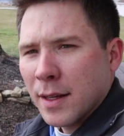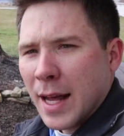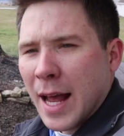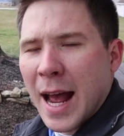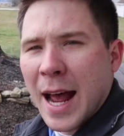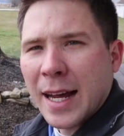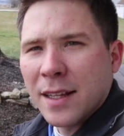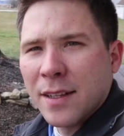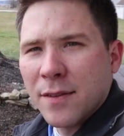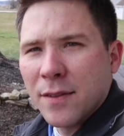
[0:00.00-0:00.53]

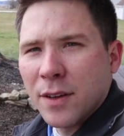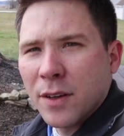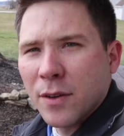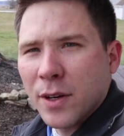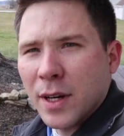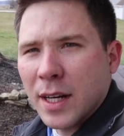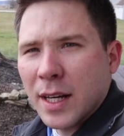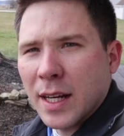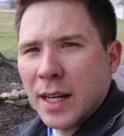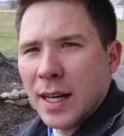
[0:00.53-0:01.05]
active
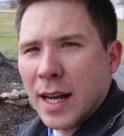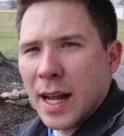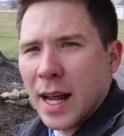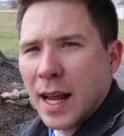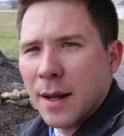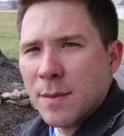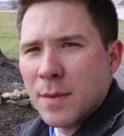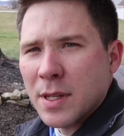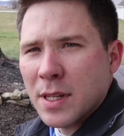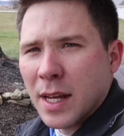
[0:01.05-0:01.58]
ingredient
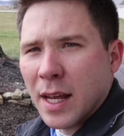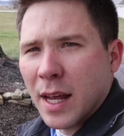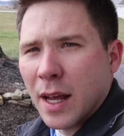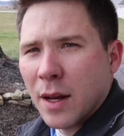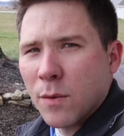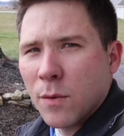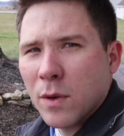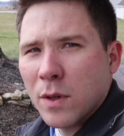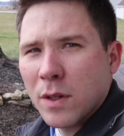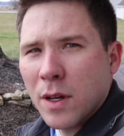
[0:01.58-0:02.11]
names,
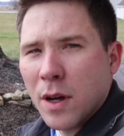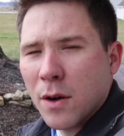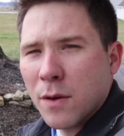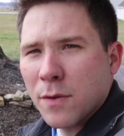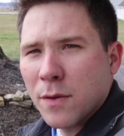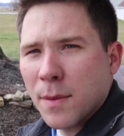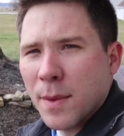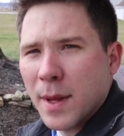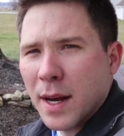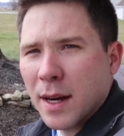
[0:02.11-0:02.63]
and we'll go
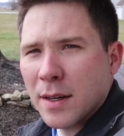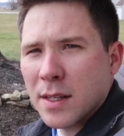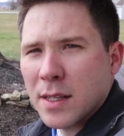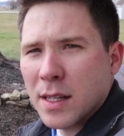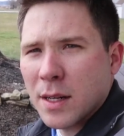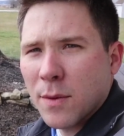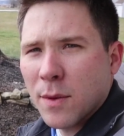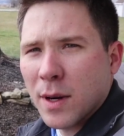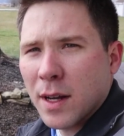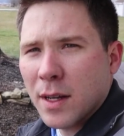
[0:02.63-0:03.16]
from there and
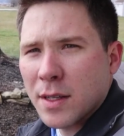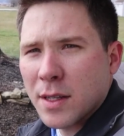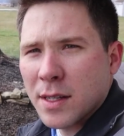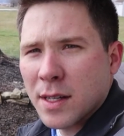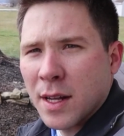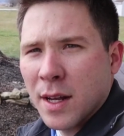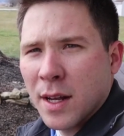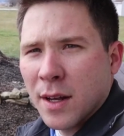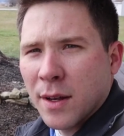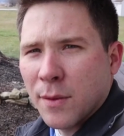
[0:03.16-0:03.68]
see what else
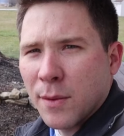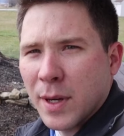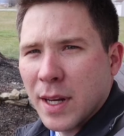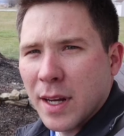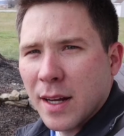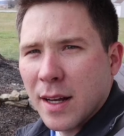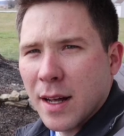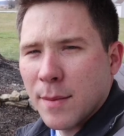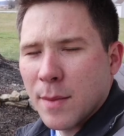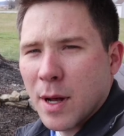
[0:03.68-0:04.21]
we
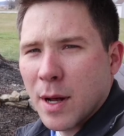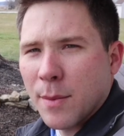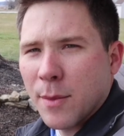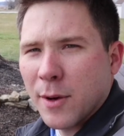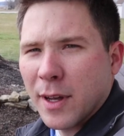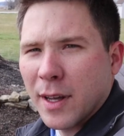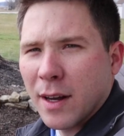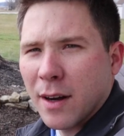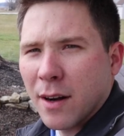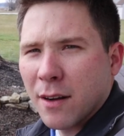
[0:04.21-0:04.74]
can come up
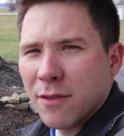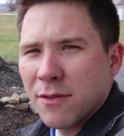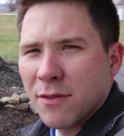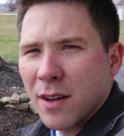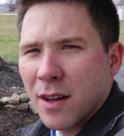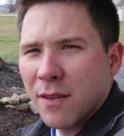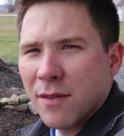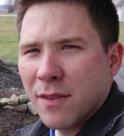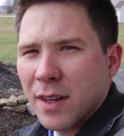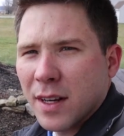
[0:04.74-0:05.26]
in our
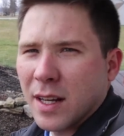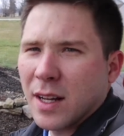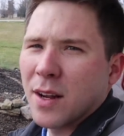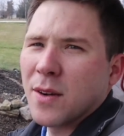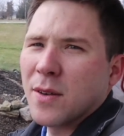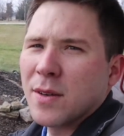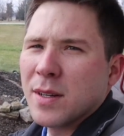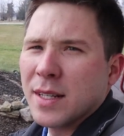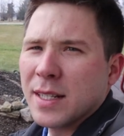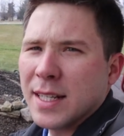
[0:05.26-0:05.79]
fun
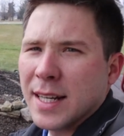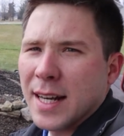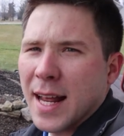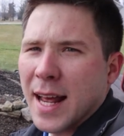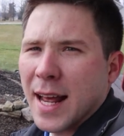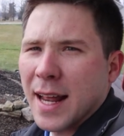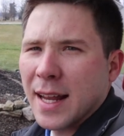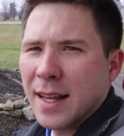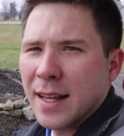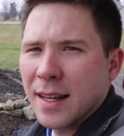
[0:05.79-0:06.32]
video today.